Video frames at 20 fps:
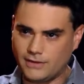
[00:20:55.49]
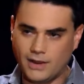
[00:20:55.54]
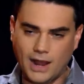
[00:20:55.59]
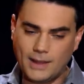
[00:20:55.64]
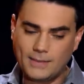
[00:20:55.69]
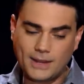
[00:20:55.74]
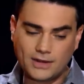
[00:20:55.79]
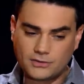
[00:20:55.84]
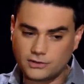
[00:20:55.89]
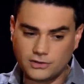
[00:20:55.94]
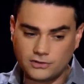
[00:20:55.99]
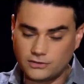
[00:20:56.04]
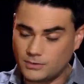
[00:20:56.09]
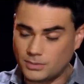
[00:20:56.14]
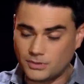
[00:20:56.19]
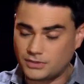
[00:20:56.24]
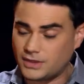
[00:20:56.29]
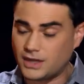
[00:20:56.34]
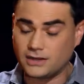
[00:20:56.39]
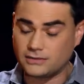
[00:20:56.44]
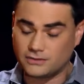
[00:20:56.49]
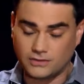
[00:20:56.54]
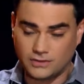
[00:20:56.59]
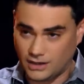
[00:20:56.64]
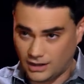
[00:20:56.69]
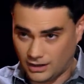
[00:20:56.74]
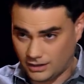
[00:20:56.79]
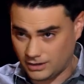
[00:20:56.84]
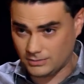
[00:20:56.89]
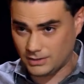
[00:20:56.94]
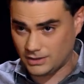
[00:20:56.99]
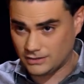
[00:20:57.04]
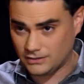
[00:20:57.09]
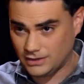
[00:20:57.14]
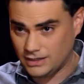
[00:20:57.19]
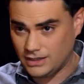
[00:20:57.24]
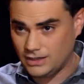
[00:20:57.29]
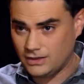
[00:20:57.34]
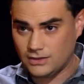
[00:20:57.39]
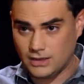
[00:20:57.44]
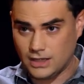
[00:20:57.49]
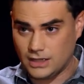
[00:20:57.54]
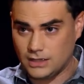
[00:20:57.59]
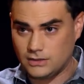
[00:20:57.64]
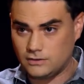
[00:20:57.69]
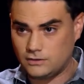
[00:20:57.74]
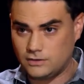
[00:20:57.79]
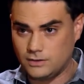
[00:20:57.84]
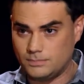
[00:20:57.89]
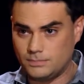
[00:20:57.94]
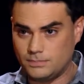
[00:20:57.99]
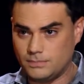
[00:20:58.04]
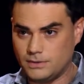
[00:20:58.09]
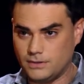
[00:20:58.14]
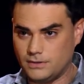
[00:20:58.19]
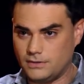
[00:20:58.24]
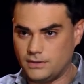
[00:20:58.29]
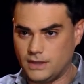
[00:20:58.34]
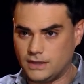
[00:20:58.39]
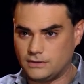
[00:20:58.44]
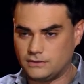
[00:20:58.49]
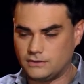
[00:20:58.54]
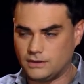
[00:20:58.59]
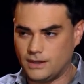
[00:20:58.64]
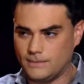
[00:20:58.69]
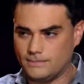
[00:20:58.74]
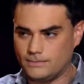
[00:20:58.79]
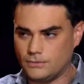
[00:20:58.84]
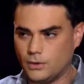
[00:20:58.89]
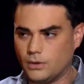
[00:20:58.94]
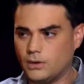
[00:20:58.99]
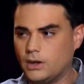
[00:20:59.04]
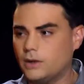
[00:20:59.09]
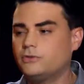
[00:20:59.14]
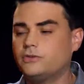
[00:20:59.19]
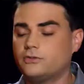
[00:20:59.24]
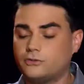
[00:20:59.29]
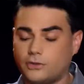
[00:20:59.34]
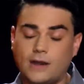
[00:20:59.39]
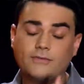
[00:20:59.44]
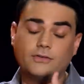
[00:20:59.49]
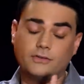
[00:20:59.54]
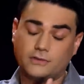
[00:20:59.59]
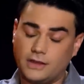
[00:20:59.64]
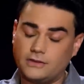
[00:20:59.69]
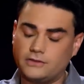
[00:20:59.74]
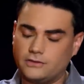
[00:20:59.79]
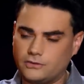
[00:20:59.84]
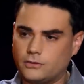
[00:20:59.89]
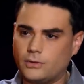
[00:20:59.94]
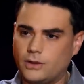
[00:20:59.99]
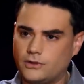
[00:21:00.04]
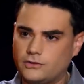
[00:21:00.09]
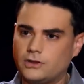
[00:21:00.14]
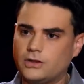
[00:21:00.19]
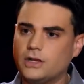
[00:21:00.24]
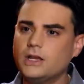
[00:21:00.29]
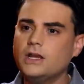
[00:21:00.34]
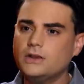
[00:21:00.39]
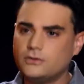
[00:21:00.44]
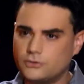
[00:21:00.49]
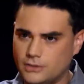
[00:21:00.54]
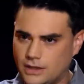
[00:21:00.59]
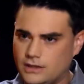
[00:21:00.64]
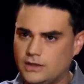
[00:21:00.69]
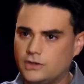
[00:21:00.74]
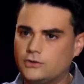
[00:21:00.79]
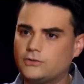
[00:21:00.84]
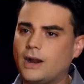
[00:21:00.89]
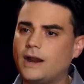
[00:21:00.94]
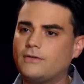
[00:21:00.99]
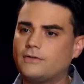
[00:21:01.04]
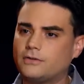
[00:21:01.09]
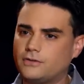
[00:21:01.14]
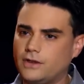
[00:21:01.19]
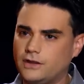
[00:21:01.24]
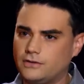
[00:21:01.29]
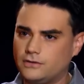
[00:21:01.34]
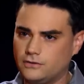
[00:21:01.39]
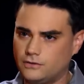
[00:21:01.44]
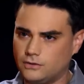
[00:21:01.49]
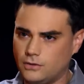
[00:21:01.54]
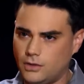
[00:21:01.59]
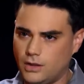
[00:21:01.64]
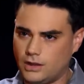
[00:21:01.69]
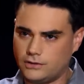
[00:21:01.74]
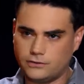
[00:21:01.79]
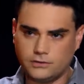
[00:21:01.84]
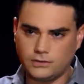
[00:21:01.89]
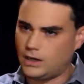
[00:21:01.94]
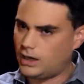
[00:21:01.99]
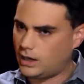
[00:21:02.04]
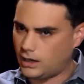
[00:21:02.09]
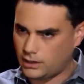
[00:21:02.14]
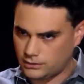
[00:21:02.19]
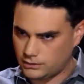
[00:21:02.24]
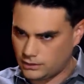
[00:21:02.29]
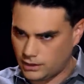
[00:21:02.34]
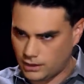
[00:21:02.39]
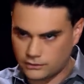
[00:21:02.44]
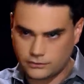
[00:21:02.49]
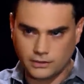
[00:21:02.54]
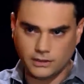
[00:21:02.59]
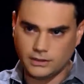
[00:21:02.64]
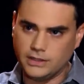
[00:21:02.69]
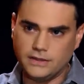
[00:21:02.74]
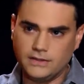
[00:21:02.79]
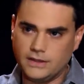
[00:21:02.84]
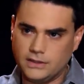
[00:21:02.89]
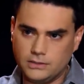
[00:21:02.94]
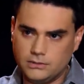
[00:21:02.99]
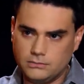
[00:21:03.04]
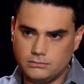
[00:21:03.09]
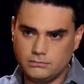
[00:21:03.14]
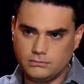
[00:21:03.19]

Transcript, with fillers: Now, I'm actually sympathetic to the argument that, see, that um, or it was a driver's license question, that driver's license laws are, are silly, and they,